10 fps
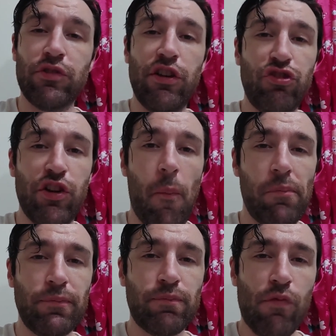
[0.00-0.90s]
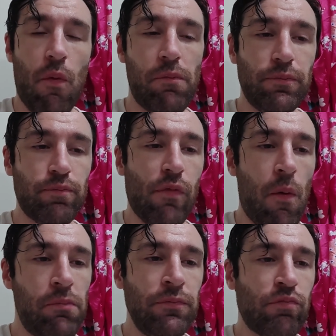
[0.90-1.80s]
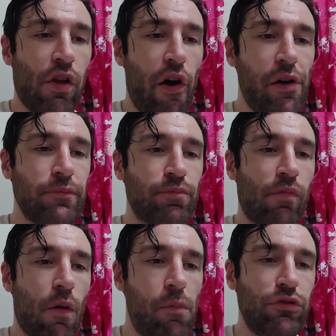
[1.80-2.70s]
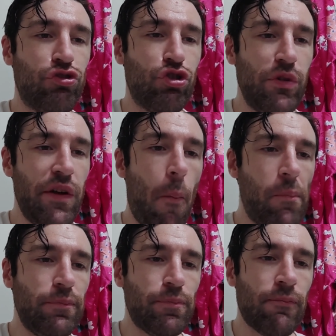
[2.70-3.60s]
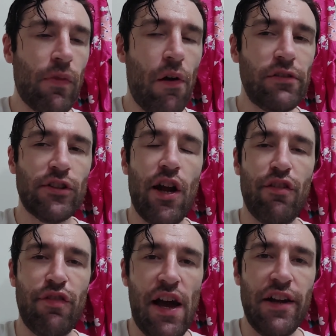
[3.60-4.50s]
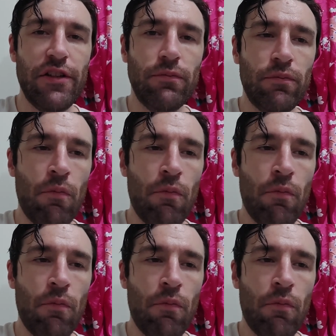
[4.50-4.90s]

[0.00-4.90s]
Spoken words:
Tasty. It's chewy, kind of fatty.